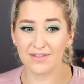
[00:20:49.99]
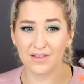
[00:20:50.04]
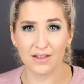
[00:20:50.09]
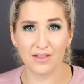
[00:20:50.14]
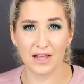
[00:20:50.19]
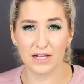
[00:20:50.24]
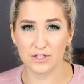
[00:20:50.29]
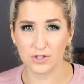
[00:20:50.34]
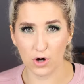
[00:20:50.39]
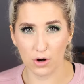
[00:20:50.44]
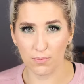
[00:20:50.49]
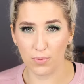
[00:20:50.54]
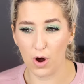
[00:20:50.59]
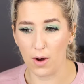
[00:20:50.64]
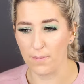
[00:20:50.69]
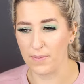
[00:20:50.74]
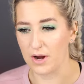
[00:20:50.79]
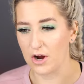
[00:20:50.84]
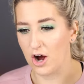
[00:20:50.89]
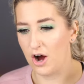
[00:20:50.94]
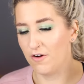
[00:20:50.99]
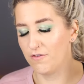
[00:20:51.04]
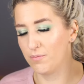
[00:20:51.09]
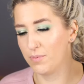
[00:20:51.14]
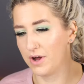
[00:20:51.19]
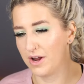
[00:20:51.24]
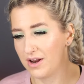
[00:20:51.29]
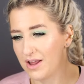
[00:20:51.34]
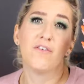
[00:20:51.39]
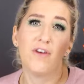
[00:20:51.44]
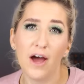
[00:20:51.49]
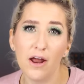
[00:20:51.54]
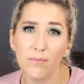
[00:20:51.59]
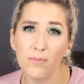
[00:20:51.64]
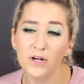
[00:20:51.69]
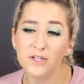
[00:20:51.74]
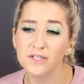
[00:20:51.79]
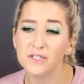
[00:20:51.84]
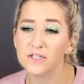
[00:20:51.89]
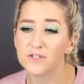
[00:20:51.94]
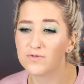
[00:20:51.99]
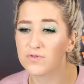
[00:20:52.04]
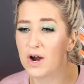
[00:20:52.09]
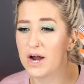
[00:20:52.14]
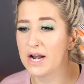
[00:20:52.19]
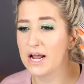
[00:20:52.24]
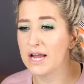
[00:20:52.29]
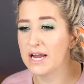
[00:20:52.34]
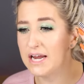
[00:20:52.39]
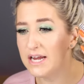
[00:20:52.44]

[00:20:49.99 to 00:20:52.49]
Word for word: then they start popping off. But I've had them on since Friday.